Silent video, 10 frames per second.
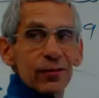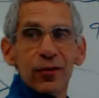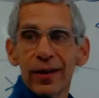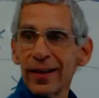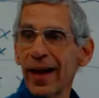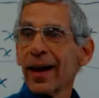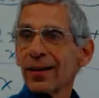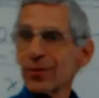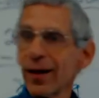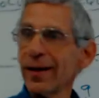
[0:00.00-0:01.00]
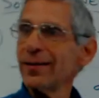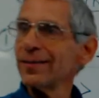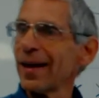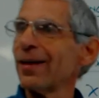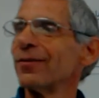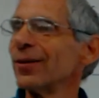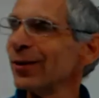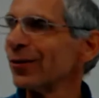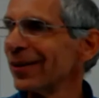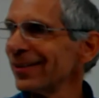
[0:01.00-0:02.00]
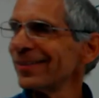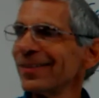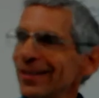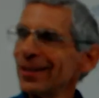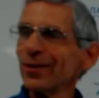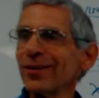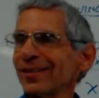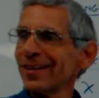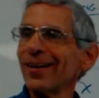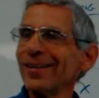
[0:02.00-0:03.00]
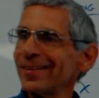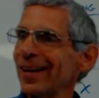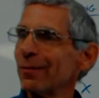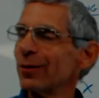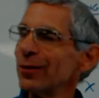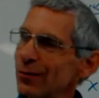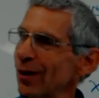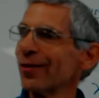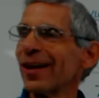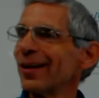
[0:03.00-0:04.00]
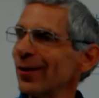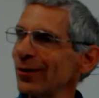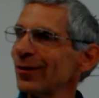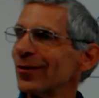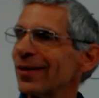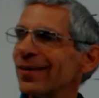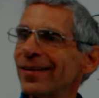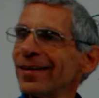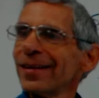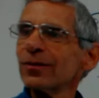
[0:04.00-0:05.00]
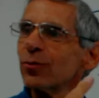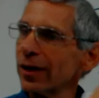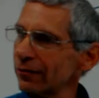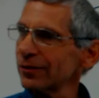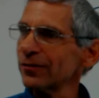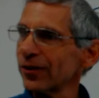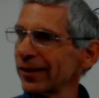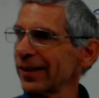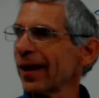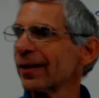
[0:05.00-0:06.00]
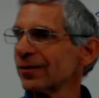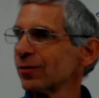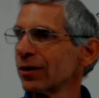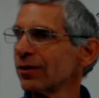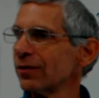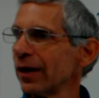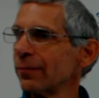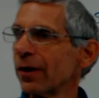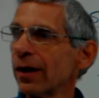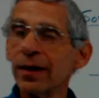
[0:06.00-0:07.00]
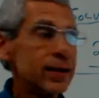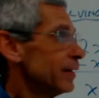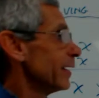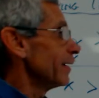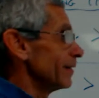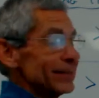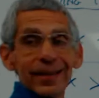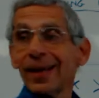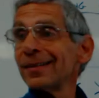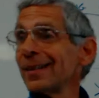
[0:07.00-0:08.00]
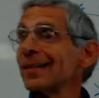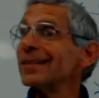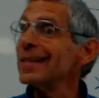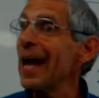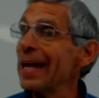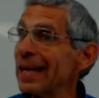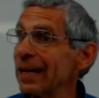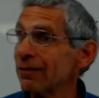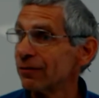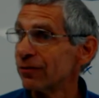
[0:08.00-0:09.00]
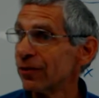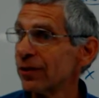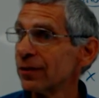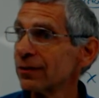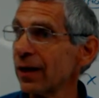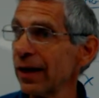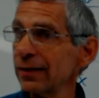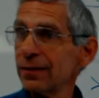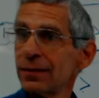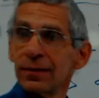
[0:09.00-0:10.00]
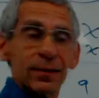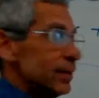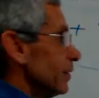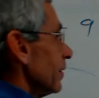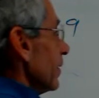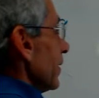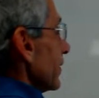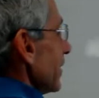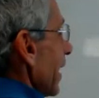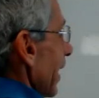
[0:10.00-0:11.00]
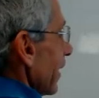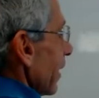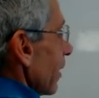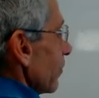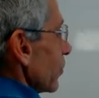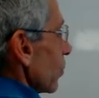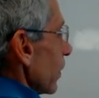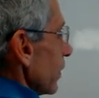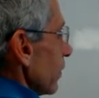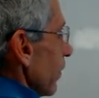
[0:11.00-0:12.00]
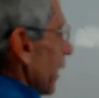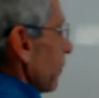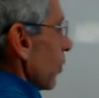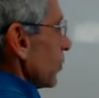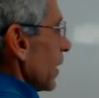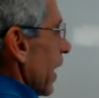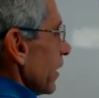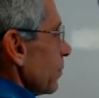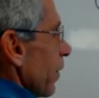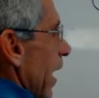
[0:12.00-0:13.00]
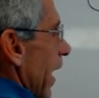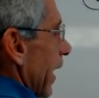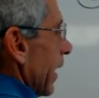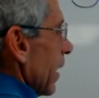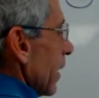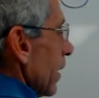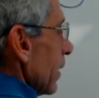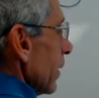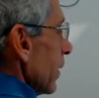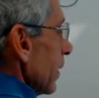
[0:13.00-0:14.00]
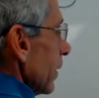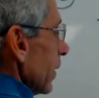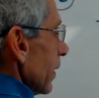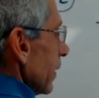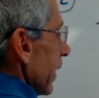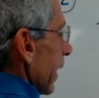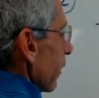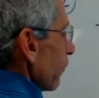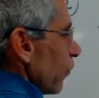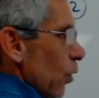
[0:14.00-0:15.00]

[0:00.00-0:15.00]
in front of the x, right? Gavin, you know this. You're just scared to say it, but you know it. I know you know it. It's whatever's in front of the x is what you're dividing by. And in this case, it's negative, right? It's negative. So we're going to divide both sides by negative